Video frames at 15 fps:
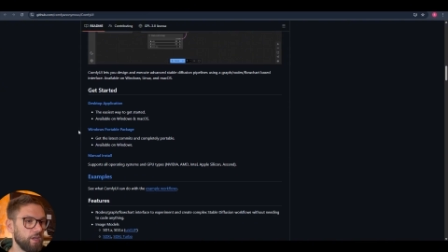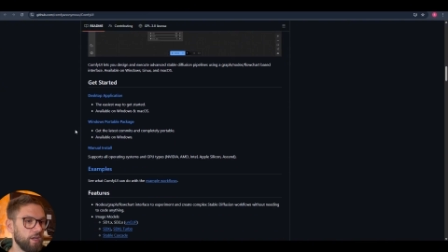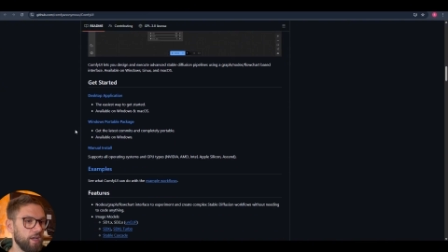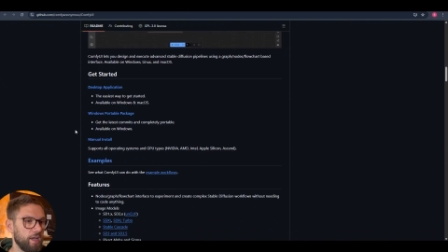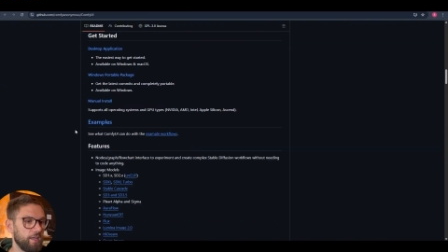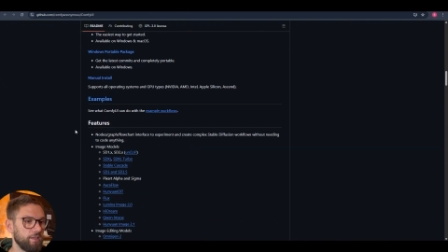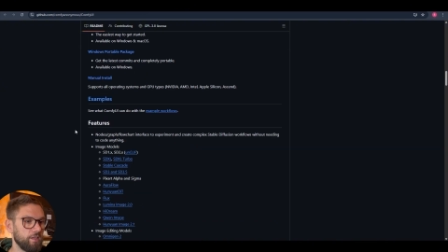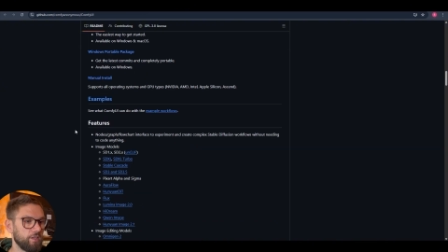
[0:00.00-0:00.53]

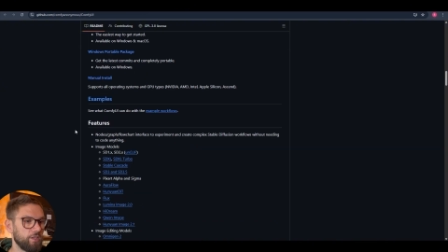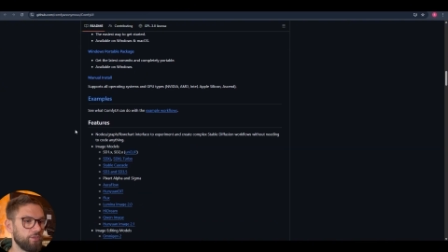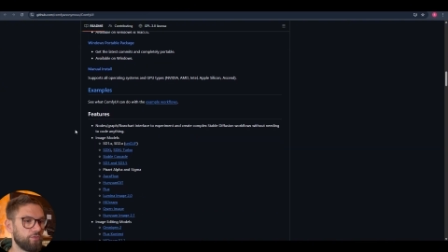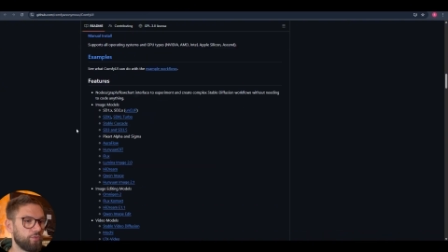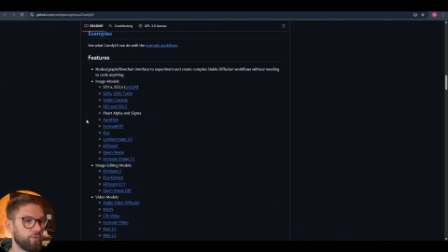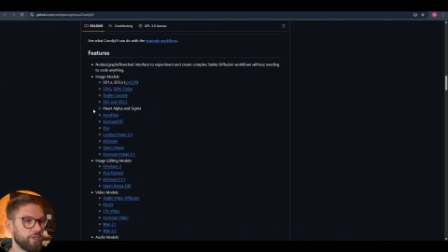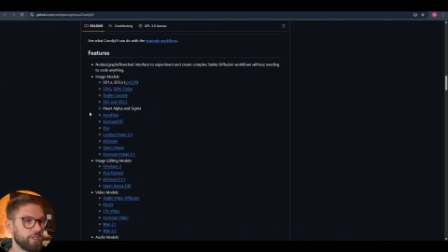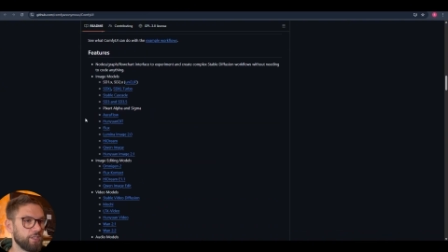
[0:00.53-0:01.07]
And if
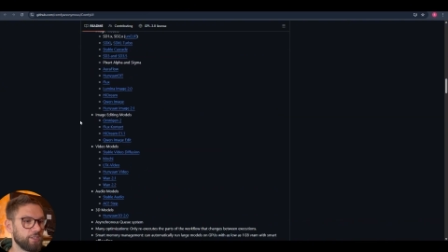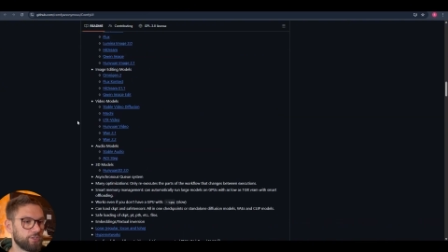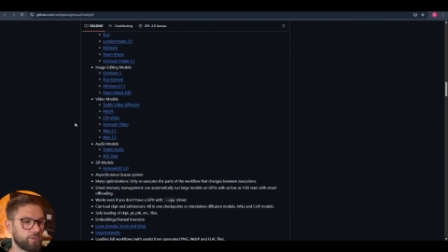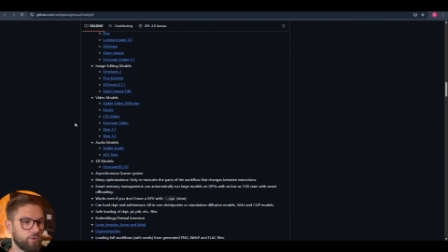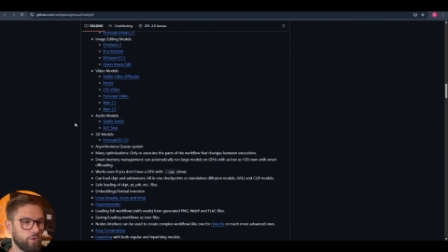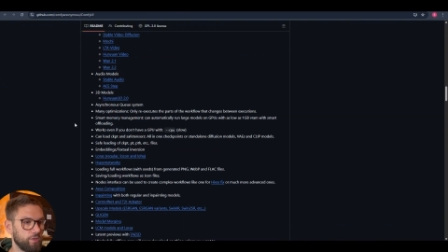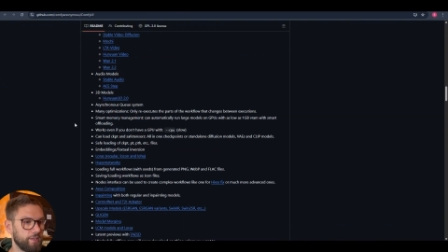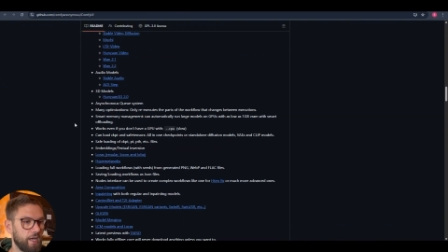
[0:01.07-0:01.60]
we
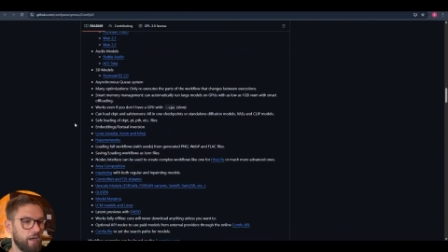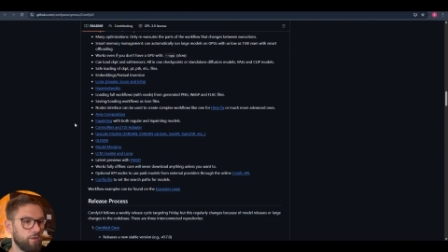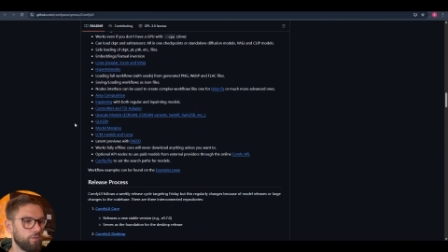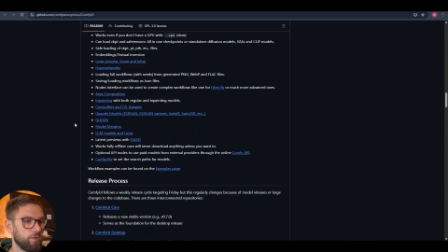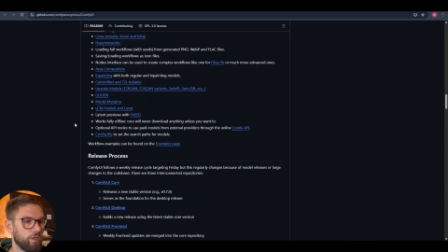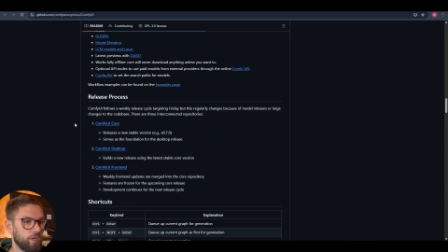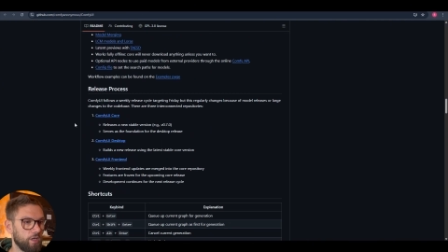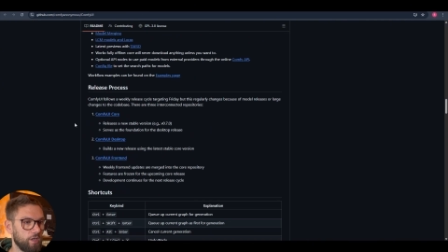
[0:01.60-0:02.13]
scroll down
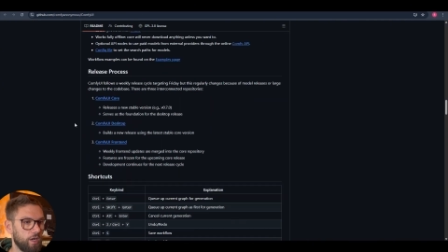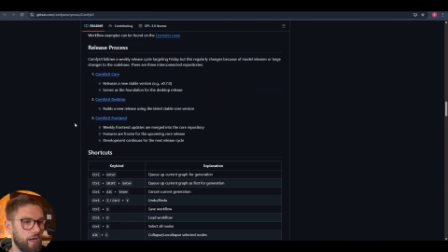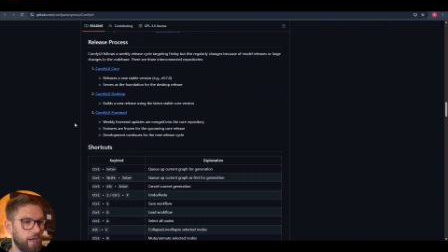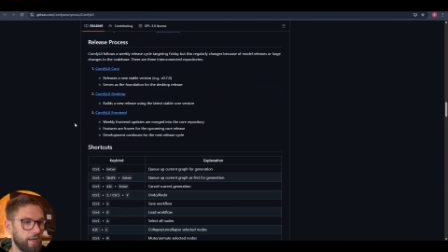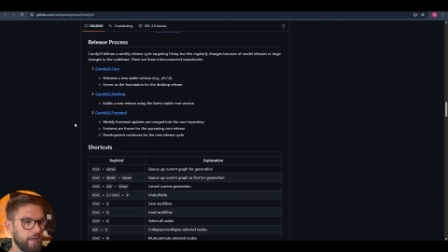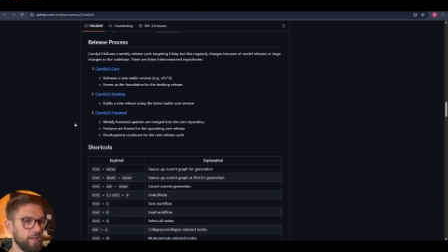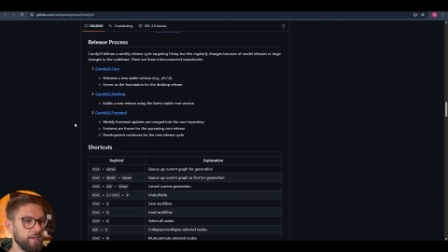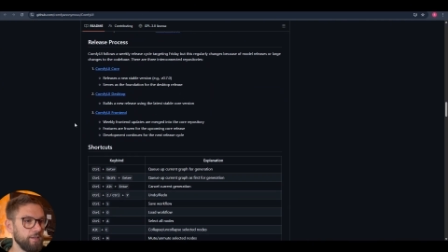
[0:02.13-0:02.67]
uh,
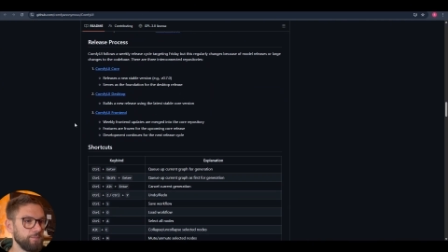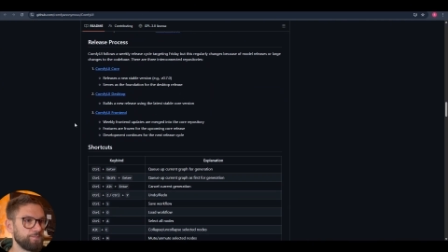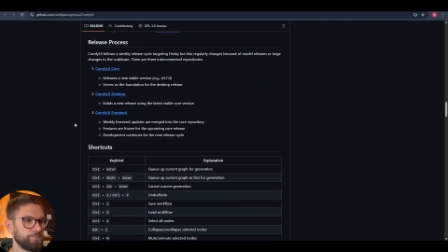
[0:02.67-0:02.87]
again,